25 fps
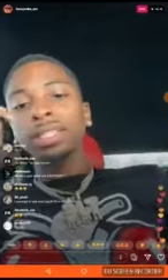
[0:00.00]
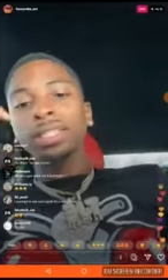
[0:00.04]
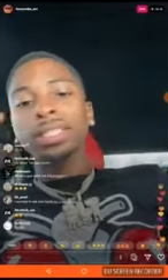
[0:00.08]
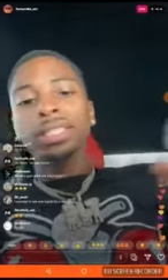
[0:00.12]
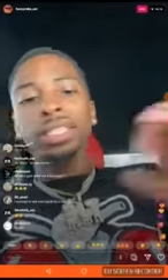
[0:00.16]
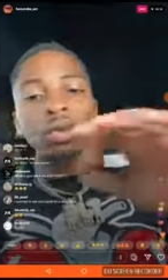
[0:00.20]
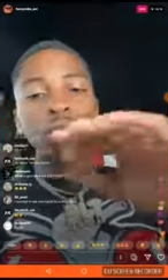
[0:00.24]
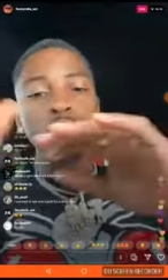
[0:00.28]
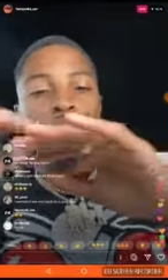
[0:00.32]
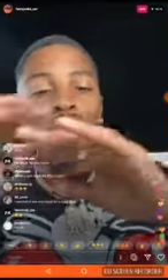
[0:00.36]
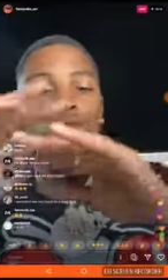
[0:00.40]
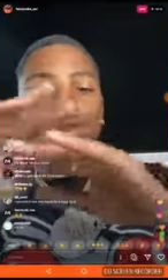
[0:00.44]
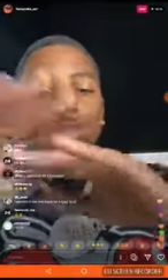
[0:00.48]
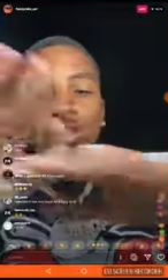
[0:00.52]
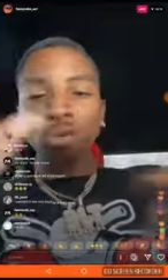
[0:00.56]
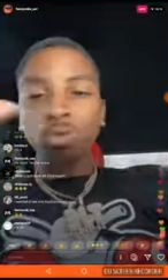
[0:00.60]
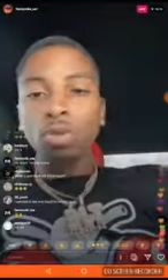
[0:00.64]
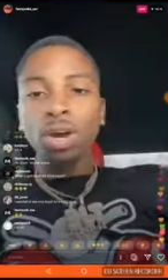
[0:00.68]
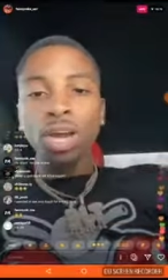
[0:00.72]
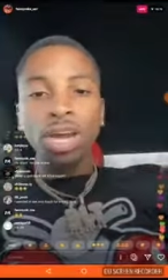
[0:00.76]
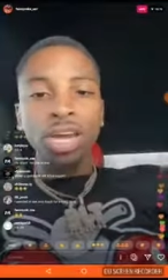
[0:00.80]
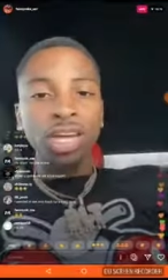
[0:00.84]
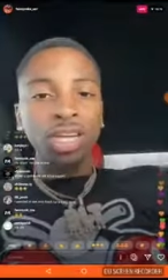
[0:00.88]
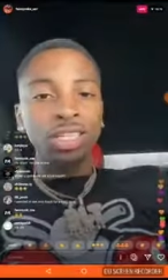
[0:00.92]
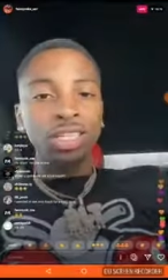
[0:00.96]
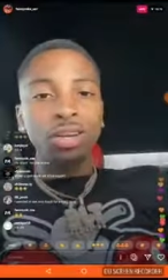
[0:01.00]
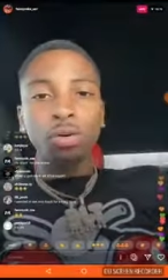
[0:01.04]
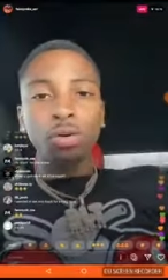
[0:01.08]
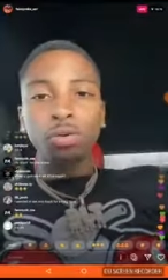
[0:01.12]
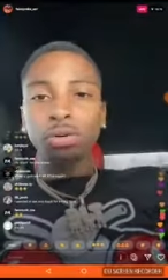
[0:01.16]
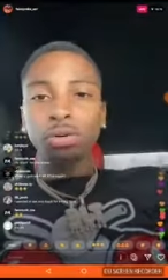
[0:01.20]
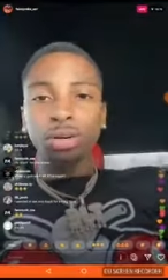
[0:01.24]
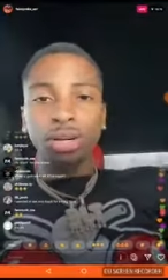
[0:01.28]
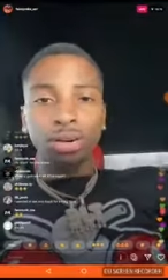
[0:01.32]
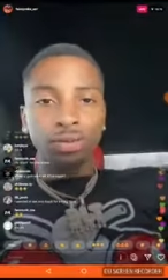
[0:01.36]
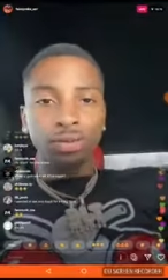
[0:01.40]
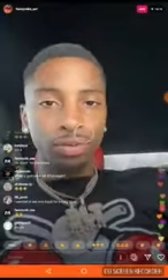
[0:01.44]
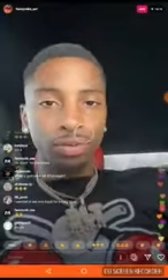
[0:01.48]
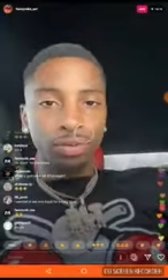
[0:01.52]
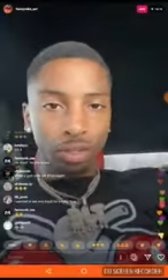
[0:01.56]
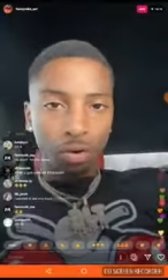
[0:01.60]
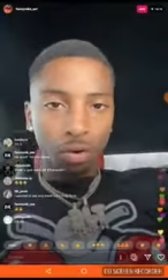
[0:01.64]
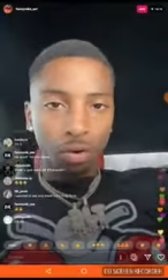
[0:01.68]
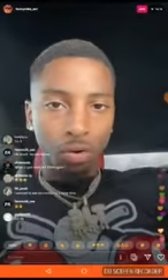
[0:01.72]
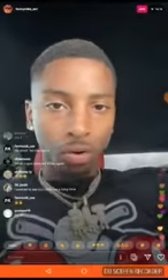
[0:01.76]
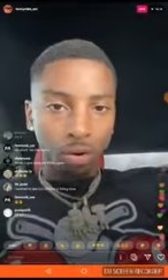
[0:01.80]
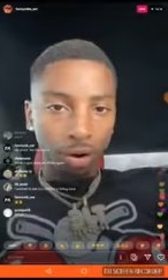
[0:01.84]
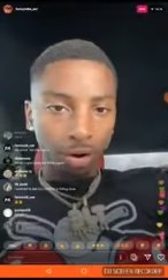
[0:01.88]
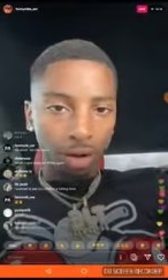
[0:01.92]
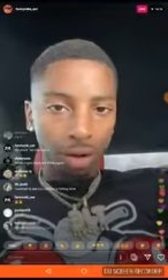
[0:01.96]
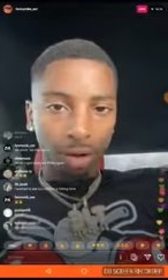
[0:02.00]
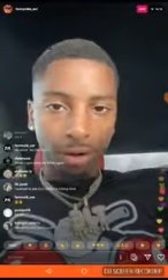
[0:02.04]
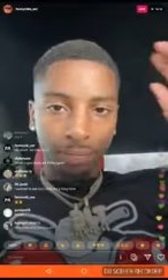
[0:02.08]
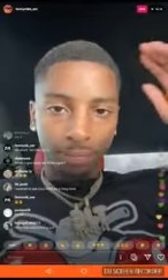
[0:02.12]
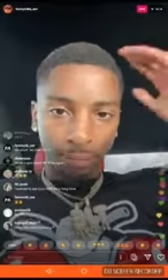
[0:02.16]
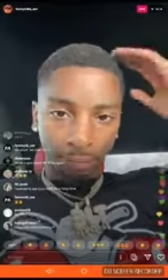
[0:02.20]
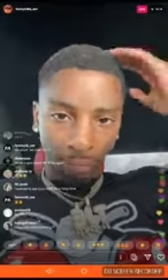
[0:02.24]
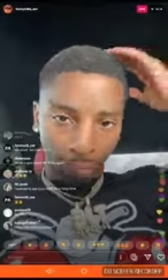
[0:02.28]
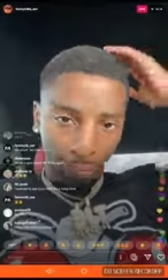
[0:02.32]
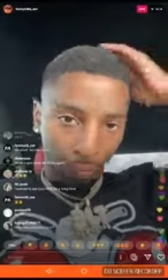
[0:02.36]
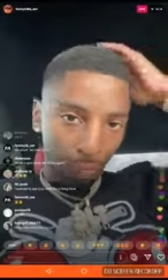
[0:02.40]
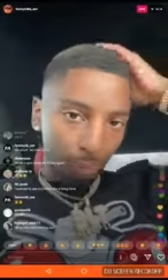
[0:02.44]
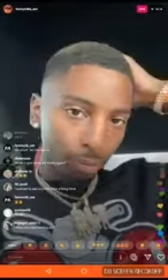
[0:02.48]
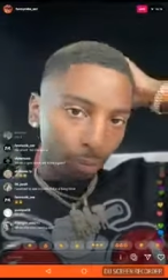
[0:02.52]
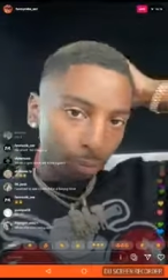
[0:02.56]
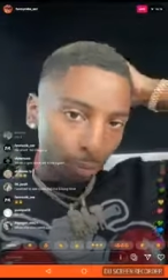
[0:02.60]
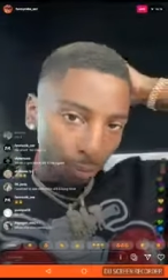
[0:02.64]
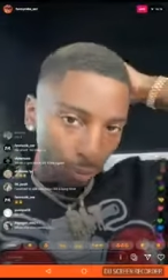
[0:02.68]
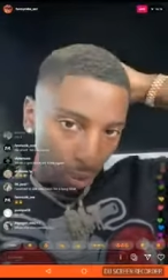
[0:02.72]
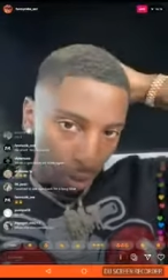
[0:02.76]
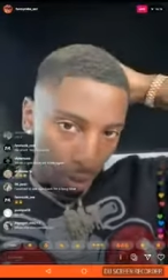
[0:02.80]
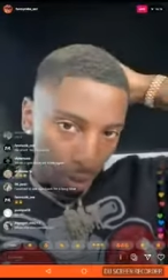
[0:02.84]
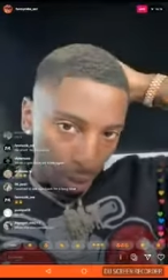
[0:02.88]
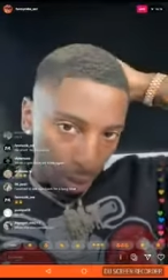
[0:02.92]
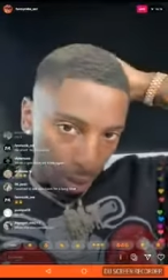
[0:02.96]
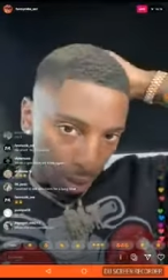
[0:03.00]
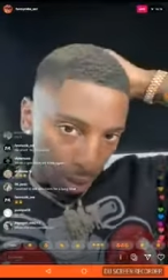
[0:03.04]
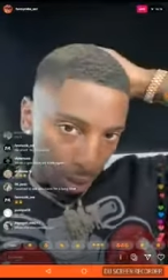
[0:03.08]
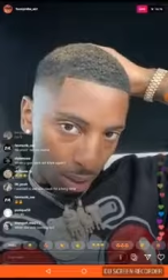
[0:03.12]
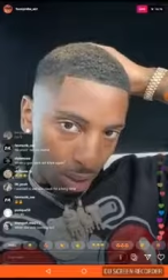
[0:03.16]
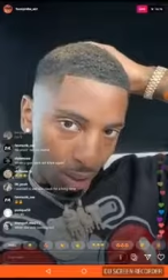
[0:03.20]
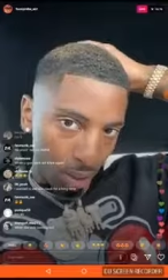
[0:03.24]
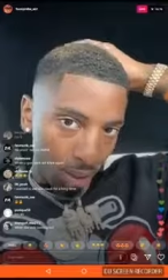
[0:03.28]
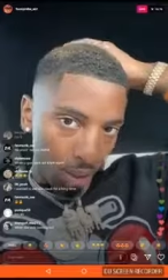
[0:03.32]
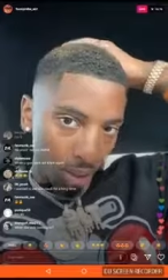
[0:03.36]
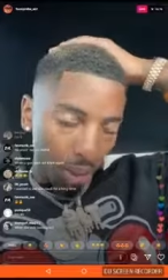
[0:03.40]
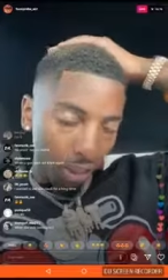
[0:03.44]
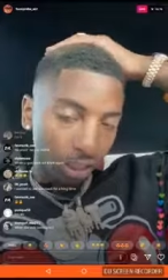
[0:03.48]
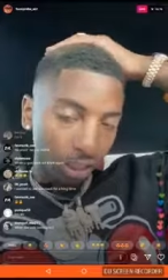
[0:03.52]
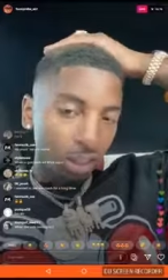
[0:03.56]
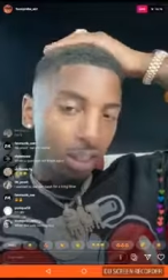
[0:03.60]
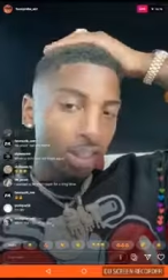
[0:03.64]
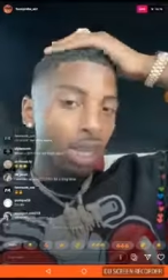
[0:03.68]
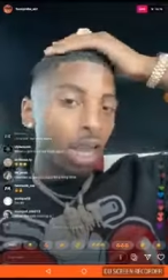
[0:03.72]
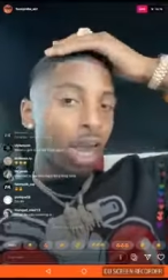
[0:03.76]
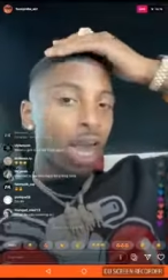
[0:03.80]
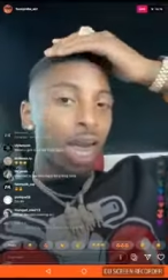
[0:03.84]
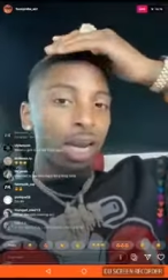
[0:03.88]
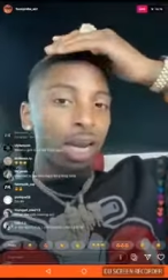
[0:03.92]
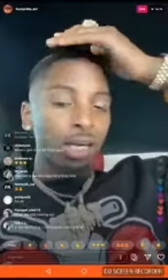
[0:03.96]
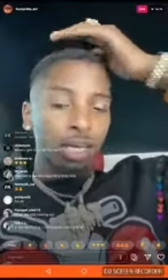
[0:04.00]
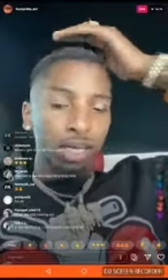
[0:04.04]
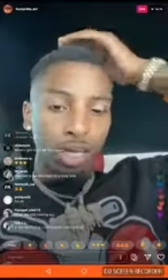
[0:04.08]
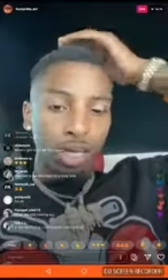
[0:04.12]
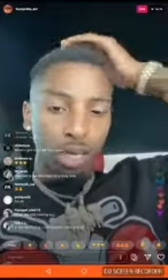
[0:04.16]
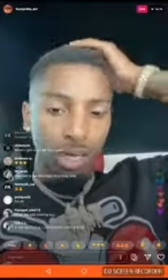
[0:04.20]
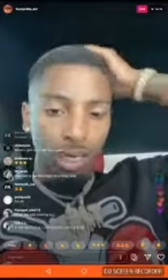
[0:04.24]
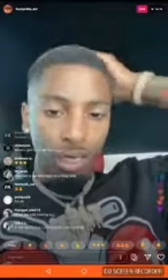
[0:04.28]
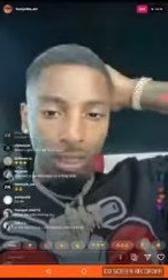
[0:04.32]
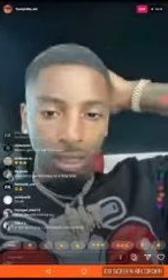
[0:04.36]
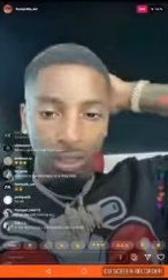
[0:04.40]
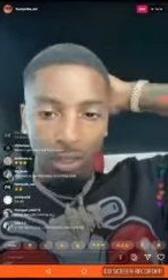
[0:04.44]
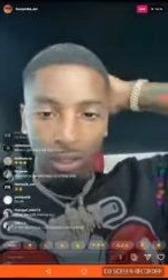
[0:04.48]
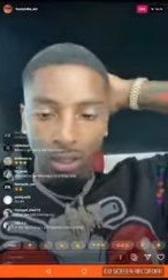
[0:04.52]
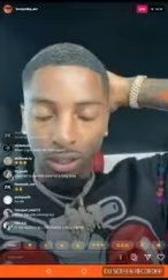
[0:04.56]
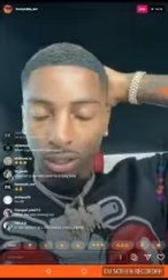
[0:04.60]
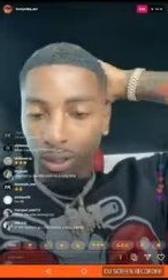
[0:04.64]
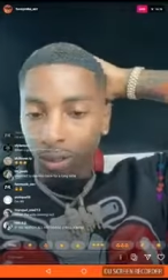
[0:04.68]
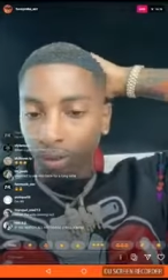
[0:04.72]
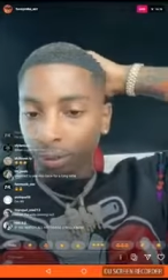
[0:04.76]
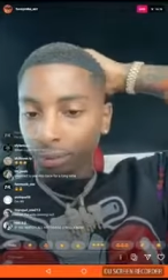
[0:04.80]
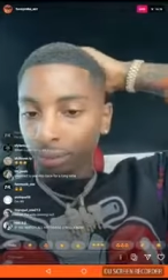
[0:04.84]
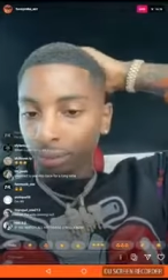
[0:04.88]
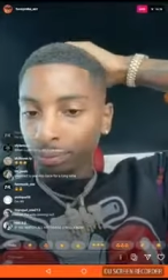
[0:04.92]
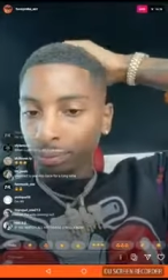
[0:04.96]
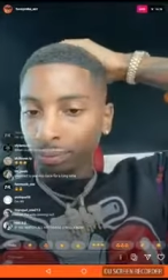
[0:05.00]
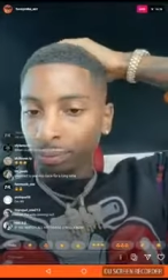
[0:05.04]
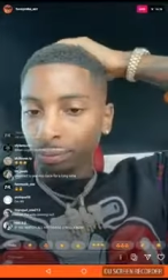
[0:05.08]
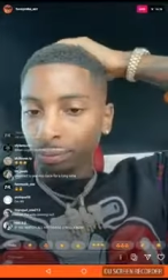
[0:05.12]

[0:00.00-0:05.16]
See, Woo is a way total different story than and just add kids, you know.